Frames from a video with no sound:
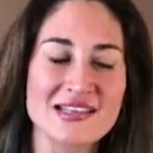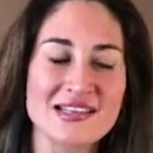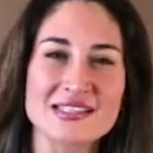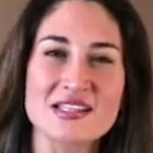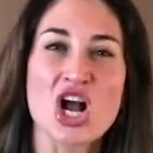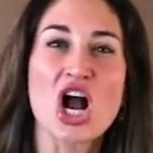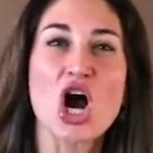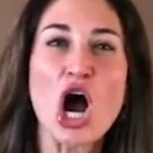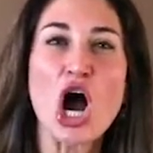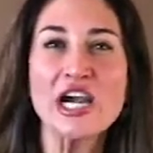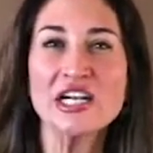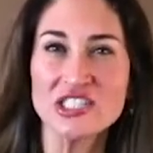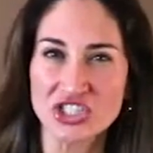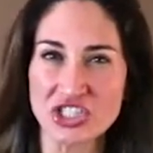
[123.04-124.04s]
this
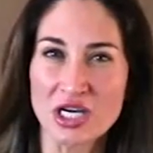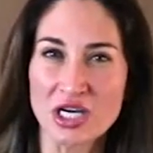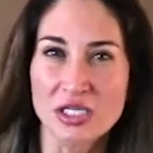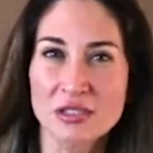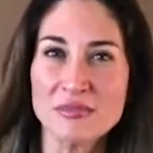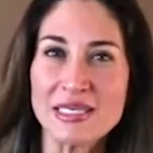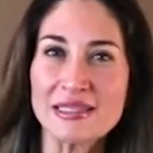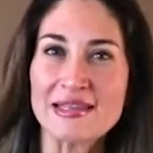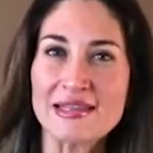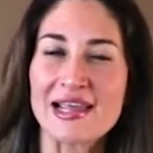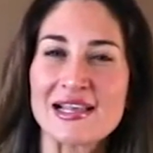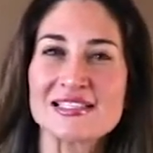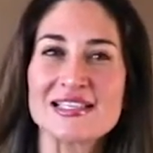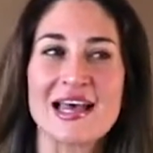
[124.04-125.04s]
courage on me that
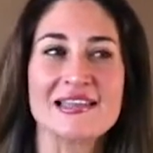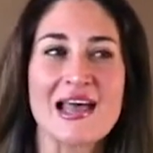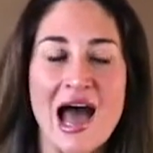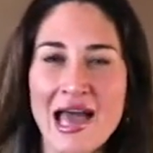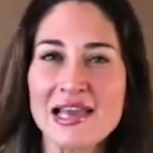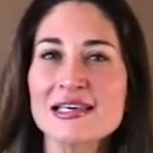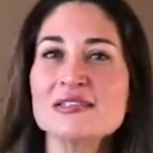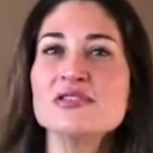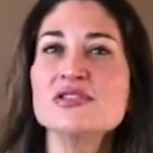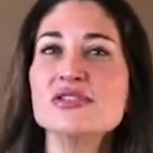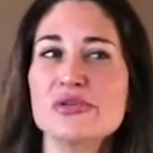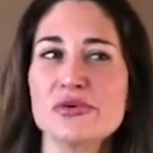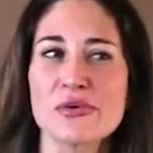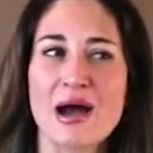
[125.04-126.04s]
I said, I can
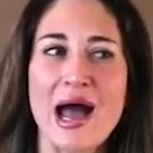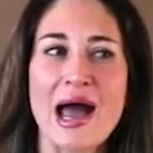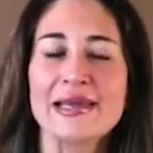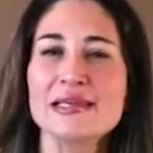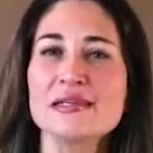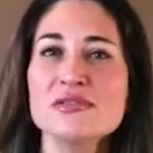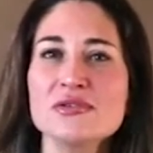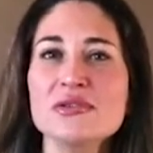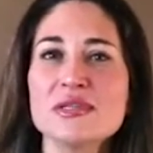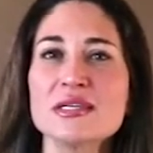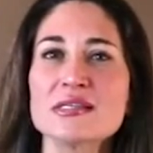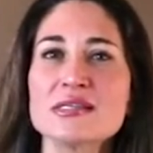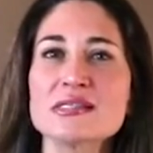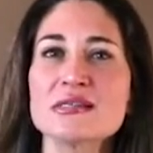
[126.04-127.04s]
do
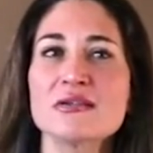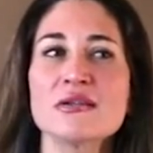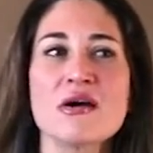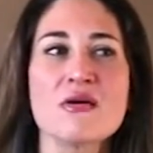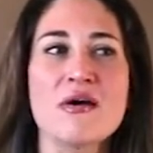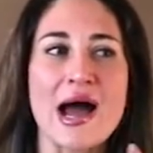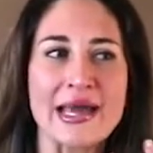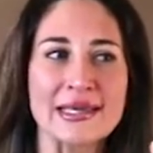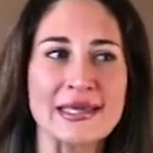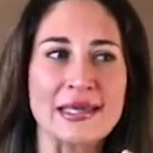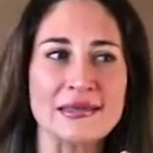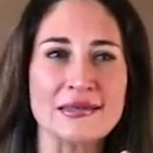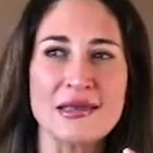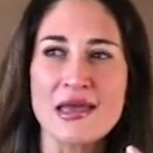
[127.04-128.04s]
this, you know,
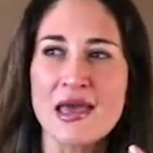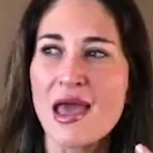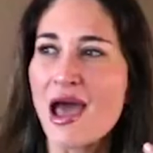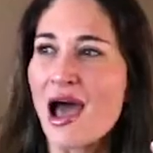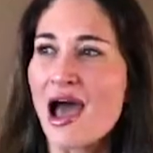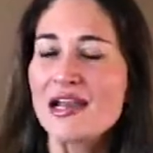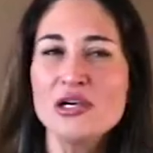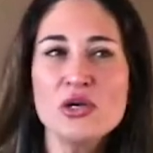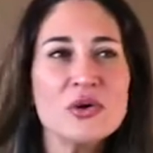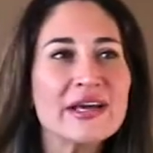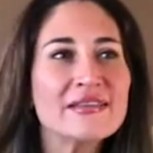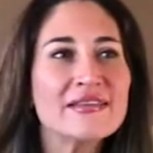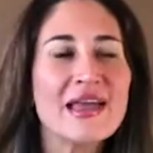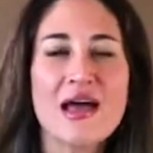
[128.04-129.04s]
I look
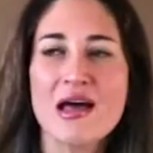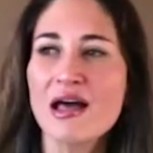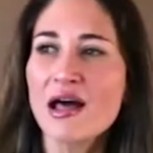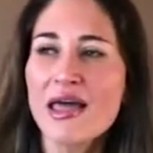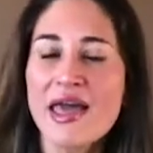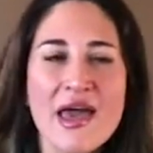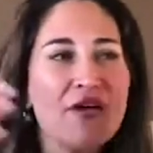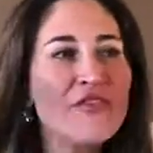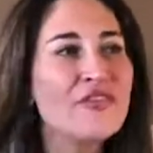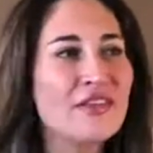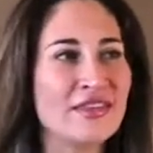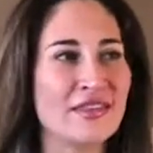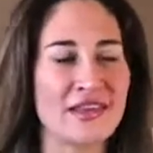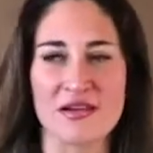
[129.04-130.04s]
at
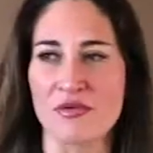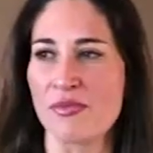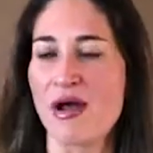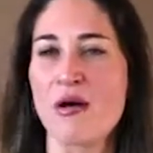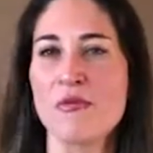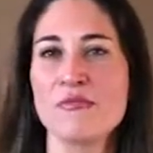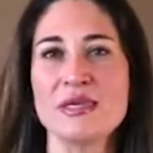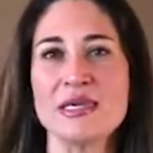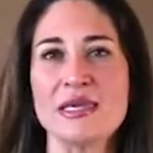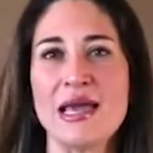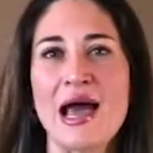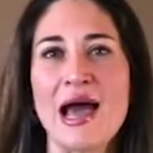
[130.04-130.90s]
everything around me.